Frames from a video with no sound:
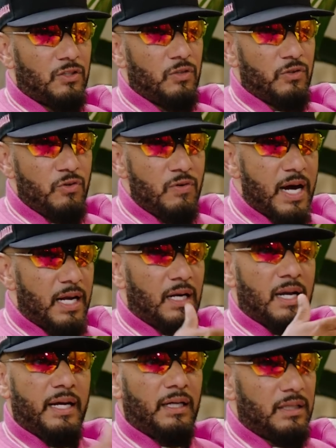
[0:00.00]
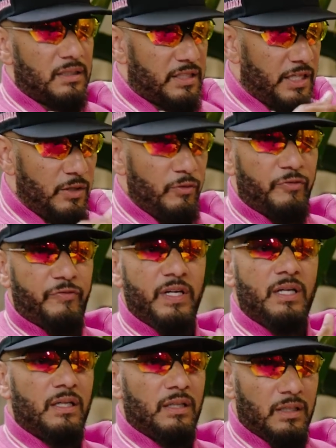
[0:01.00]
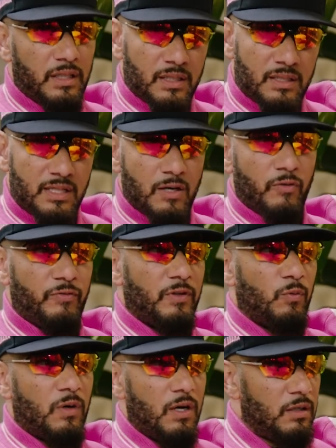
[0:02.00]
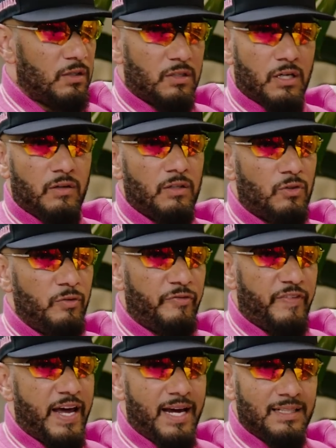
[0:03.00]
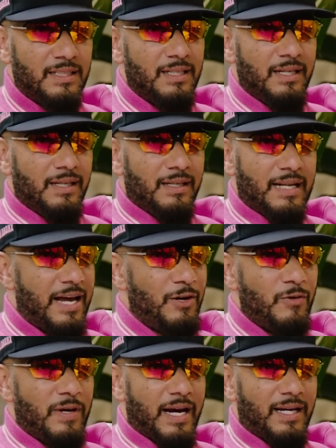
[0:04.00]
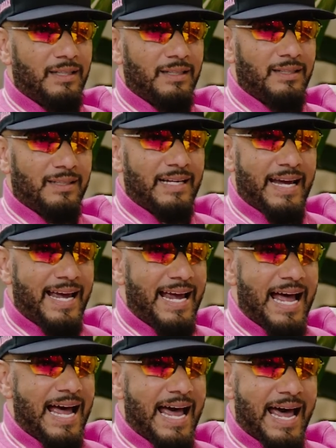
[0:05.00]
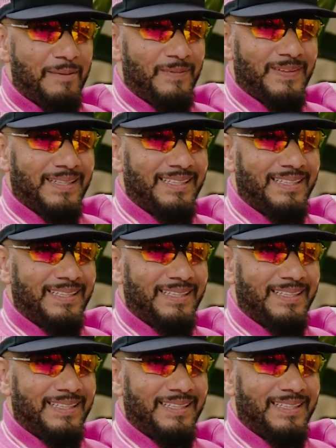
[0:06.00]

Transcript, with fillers: So you gotta like continue feeding yourself. The world is turning too fast. Now you got the A I app.